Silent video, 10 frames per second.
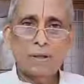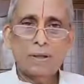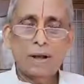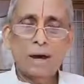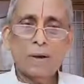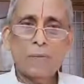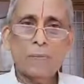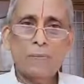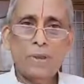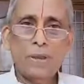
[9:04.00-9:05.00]
are
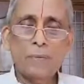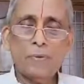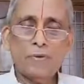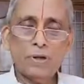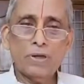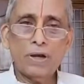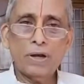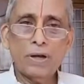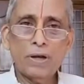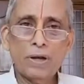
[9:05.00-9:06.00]
being projected
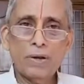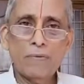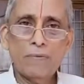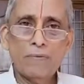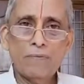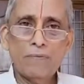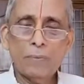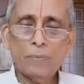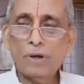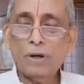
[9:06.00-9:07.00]

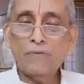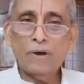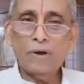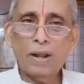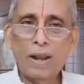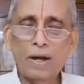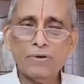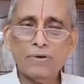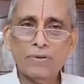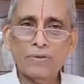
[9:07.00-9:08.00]
from 3 different
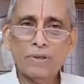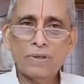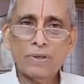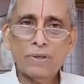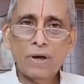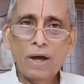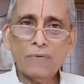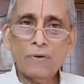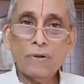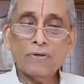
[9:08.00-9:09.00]
directions
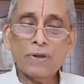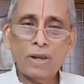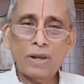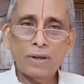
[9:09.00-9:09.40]
on one screen.